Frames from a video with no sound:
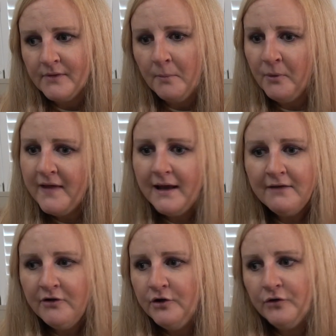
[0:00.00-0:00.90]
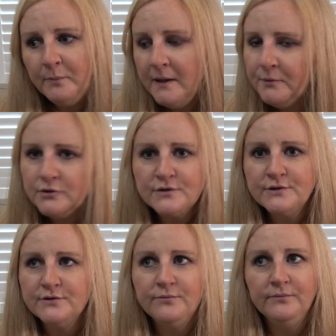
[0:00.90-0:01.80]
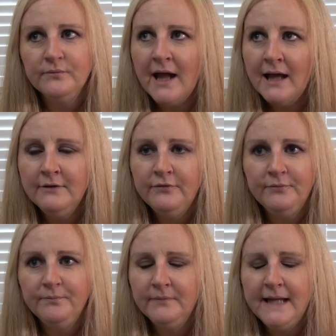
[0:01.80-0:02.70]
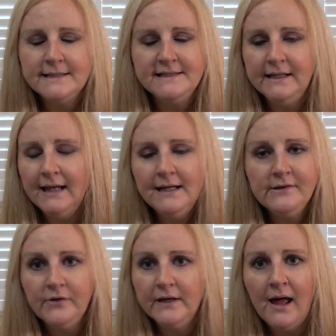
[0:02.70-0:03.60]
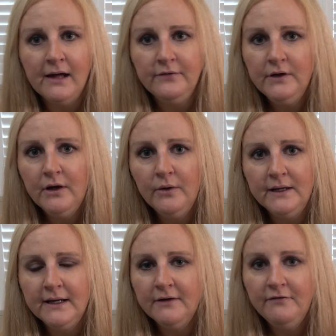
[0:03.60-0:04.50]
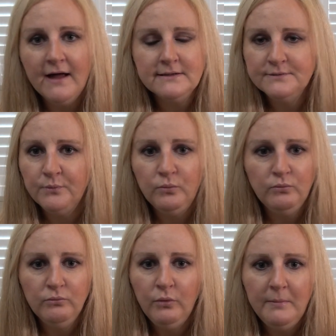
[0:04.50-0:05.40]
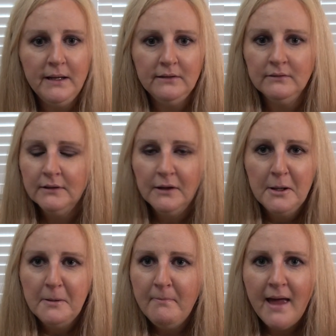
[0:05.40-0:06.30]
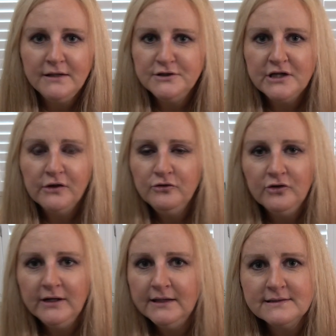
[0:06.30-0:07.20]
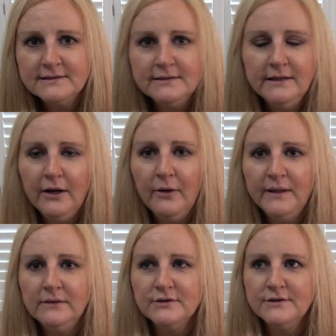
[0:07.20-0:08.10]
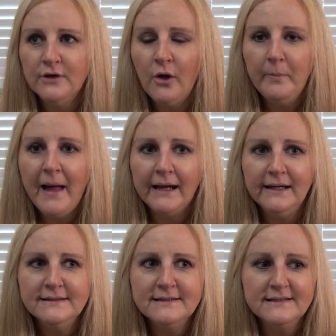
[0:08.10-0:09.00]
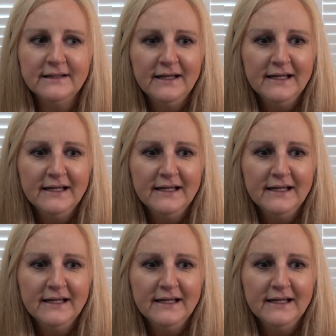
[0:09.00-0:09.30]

but then I've heard other people just kind of getting it later in life. It can affect women, men, children. It's, it doesn't hold back. It's